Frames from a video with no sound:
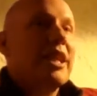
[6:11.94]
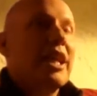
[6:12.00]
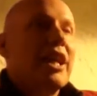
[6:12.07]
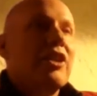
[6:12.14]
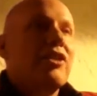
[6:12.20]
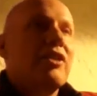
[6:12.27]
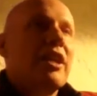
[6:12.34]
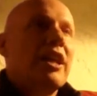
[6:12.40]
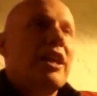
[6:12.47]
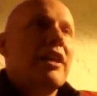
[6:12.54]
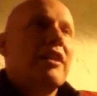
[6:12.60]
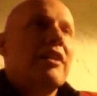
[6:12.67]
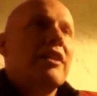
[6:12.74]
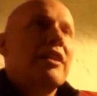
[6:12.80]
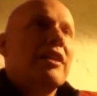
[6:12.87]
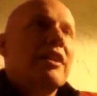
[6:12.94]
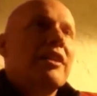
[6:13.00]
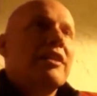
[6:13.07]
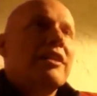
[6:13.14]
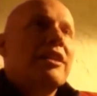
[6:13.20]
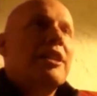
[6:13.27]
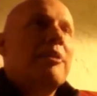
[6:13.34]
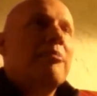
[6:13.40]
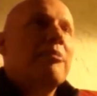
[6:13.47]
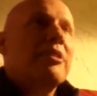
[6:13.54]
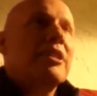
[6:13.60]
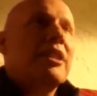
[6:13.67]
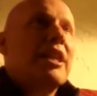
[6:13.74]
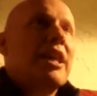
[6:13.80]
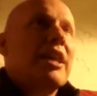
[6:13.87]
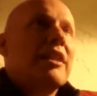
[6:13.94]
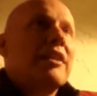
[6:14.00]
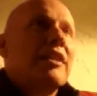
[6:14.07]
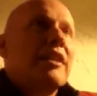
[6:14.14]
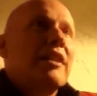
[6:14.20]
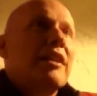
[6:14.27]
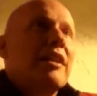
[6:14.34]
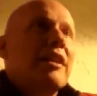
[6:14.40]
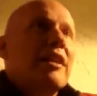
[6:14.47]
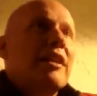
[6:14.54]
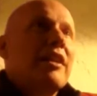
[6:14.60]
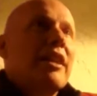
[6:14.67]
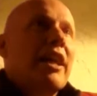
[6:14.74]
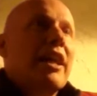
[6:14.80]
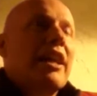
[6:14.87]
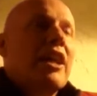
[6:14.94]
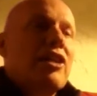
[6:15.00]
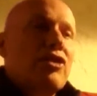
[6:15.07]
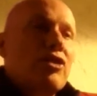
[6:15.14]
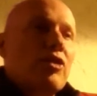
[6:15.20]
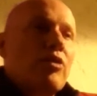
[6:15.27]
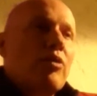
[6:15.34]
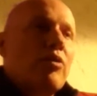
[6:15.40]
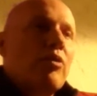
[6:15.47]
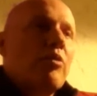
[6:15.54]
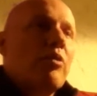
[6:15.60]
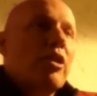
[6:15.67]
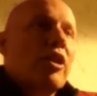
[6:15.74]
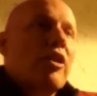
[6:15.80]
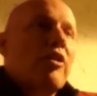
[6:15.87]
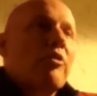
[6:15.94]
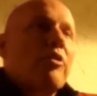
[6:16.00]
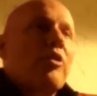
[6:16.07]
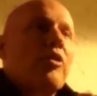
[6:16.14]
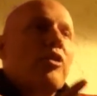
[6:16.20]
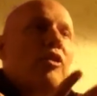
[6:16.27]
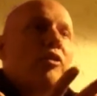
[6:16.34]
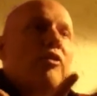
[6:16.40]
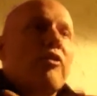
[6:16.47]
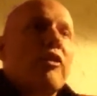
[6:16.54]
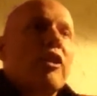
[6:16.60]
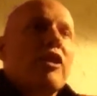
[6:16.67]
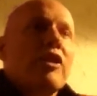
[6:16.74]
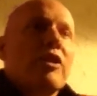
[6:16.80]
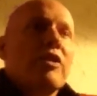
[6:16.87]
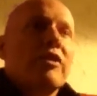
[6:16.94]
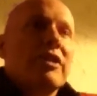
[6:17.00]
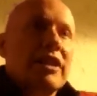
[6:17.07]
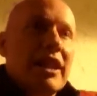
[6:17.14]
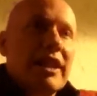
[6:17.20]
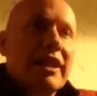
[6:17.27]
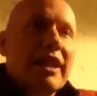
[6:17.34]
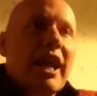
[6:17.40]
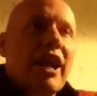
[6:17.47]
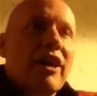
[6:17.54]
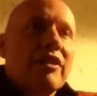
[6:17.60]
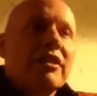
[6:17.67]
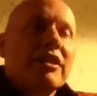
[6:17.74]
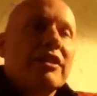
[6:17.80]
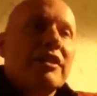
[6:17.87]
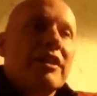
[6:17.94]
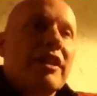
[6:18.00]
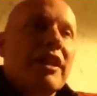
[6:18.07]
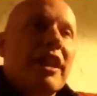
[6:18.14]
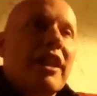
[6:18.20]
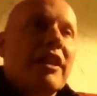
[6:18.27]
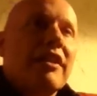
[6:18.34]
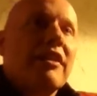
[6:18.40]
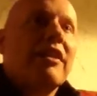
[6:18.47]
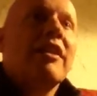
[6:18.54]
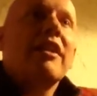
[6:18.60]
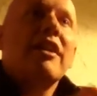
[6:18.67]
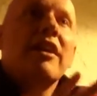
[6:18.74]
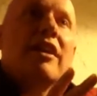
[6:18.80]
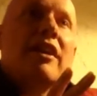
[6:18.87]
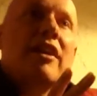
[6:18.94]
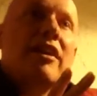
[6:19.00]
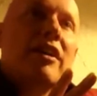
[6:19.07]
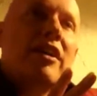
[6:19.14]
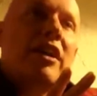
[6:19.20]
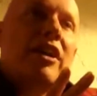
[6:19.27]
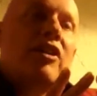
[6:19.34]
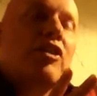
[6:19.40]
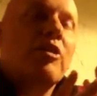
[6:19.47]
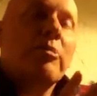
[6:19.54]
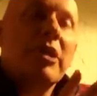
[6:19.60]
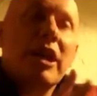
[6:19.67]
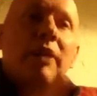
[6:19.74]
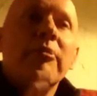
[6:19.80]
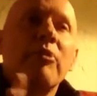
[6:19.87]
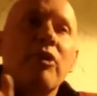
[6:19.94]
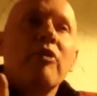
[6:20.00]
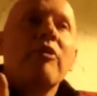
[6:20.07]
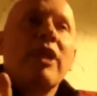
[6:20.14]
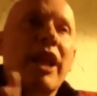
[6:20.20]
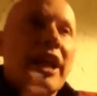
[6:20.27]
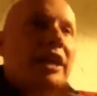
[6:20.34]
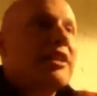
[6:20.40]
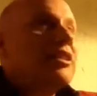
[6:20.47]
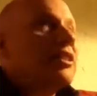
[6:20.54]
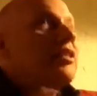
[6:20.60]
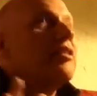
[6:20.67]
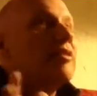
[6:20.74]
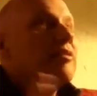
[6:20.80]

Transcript: And, and it seems that, that as you work through your fears and doubts, then uh, you become more relaxed.